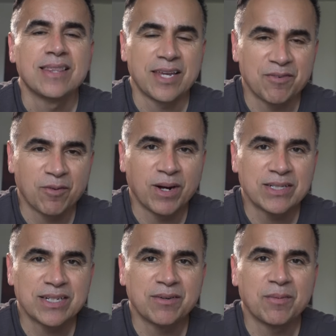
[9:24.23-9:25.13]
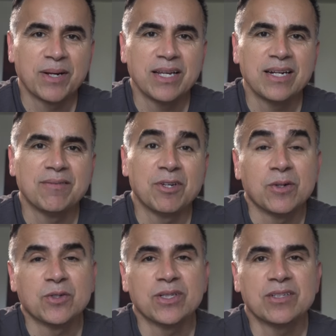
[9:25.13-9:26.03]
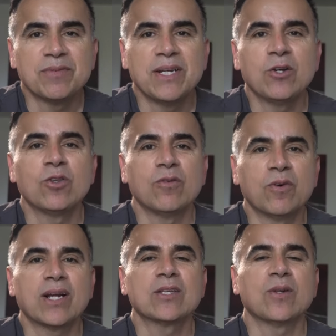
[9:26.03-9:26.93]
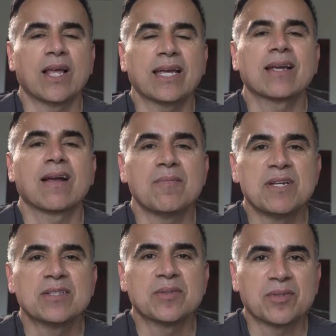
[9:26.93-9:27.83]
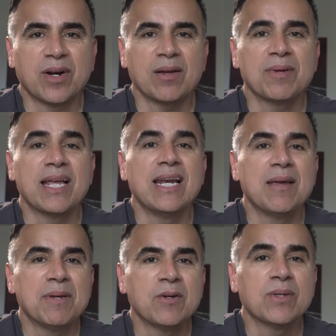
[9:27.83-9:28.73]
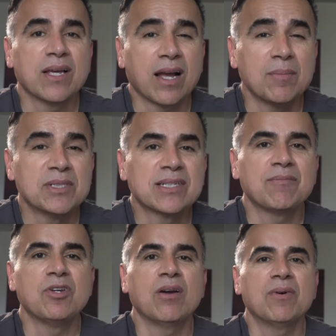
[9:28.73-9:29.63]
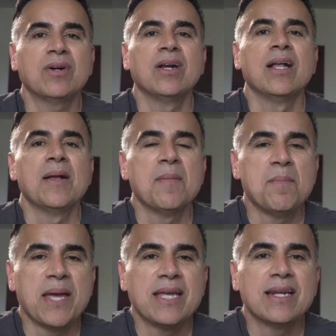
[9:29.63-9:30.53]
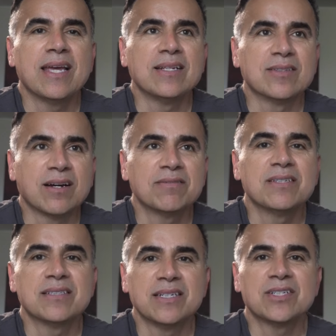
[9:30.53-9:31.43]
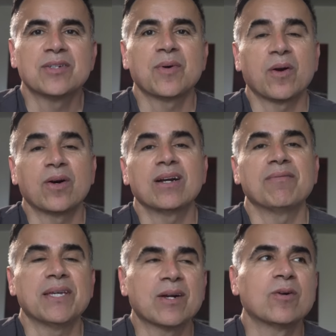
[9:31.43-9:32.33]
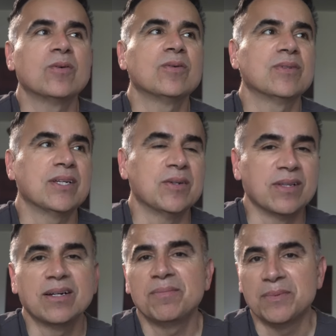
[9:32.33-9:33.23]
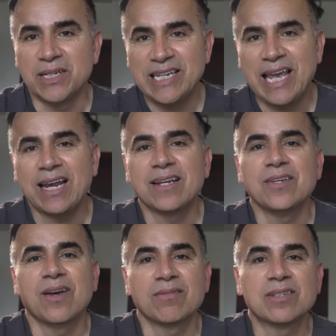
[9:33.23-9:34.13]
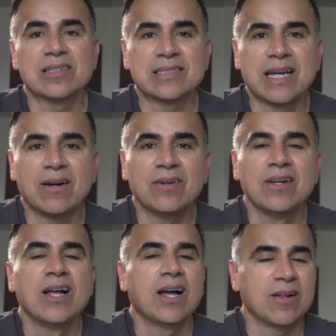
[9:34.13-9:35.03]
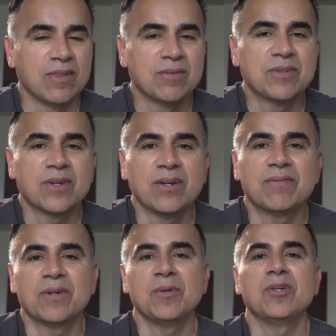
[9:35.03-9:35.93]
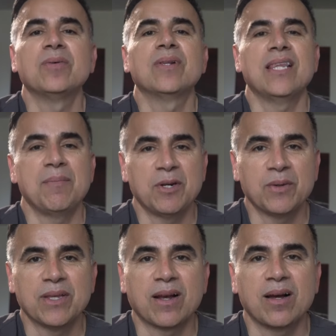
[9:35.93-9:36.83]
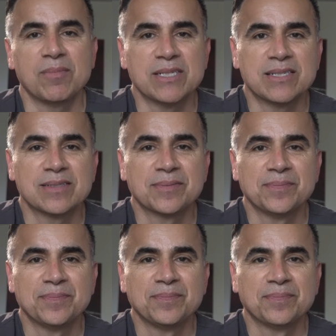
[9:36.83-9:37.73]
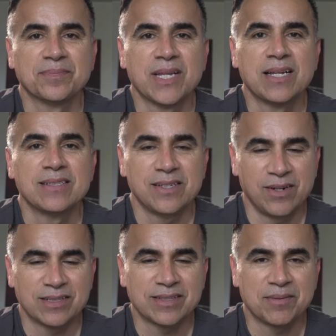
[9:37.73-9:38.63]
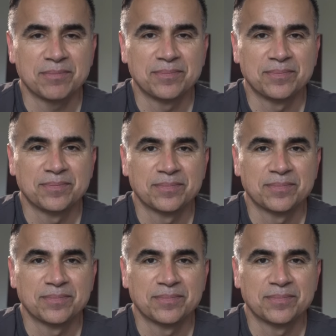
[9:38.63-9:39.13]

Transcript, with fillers: Thank you for watching everybody. And if you enjoyed this video, don't forget to like, comment, and subscribe. And let me know in the comments, have you ever made a tough decision regarding a vehicle that you love, yet you have to sell? I'd love to hear from you. Let me know in the comments. See you next time.